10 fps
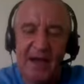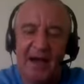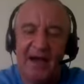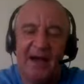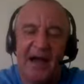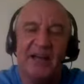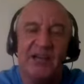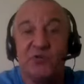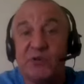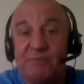and
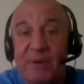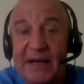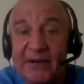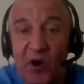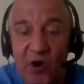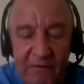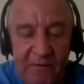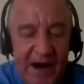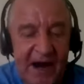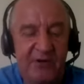you would bid on
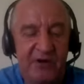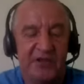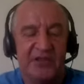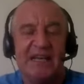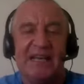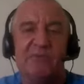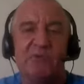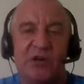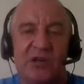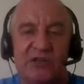various
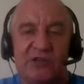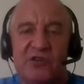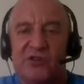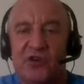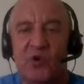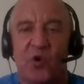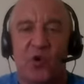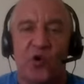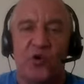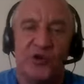keywords
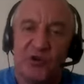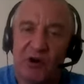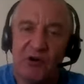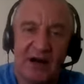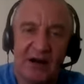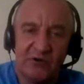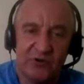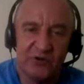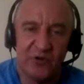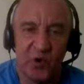or
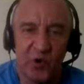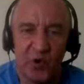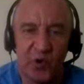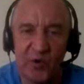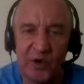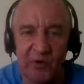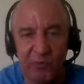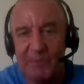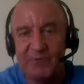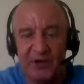URLs or
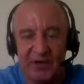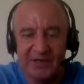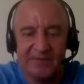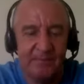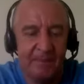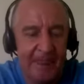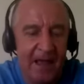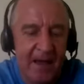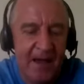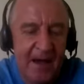websites.
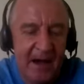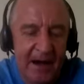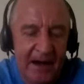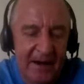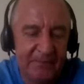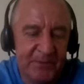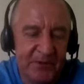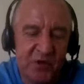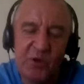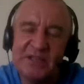
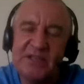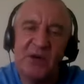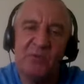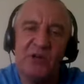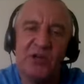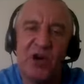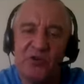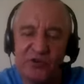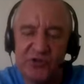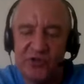So when someone
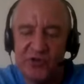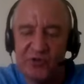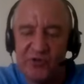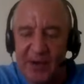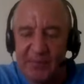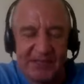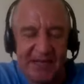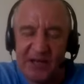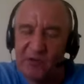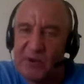goes to that
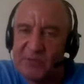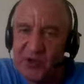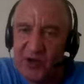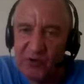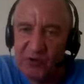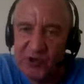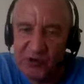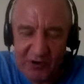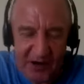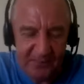particular website or
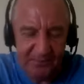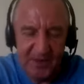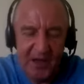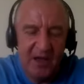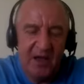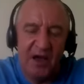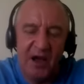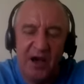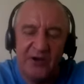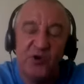URL,
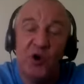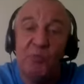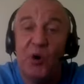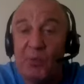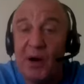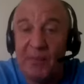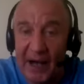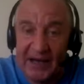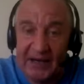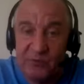your pop-up
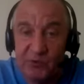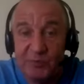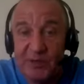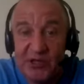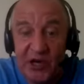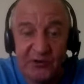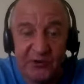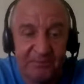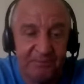ad would be shown.